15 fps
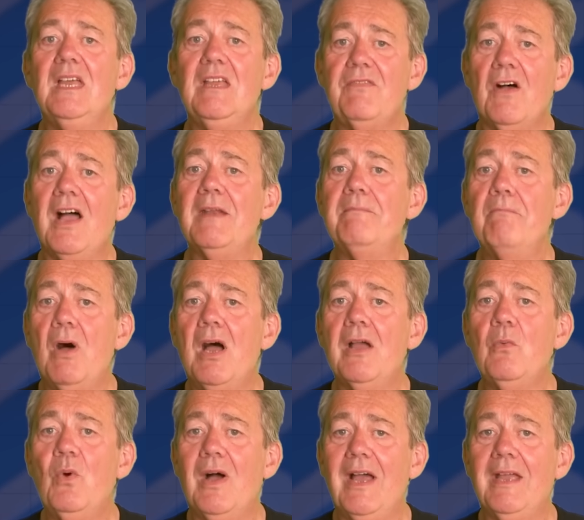If I had
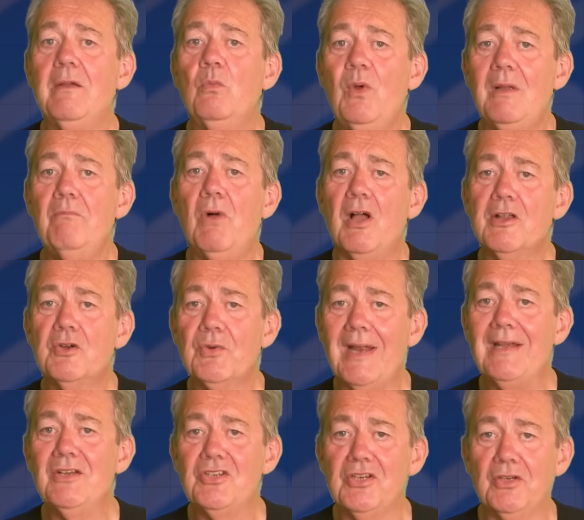my way, when my
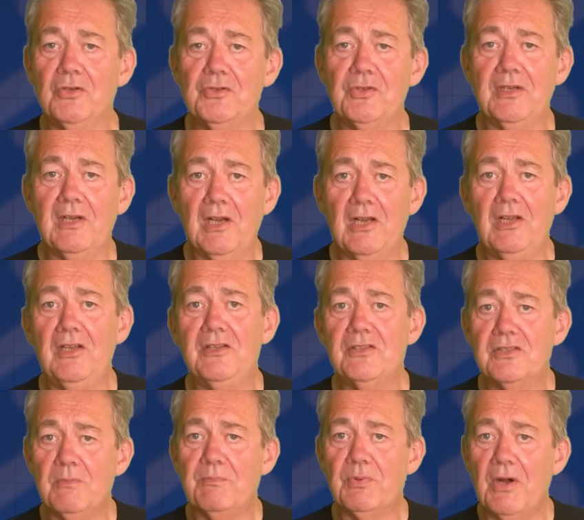grandchildren
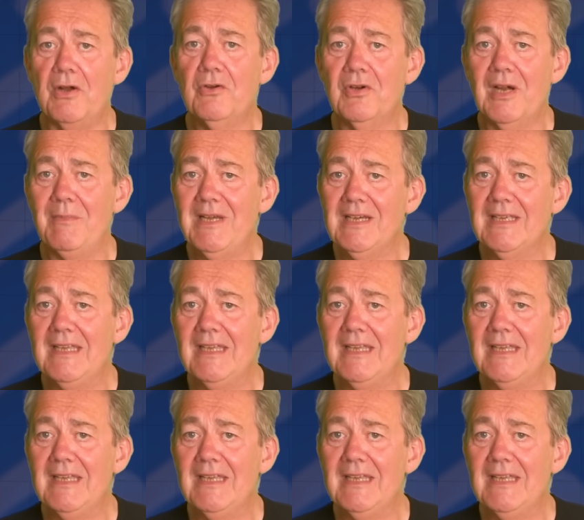learned to program in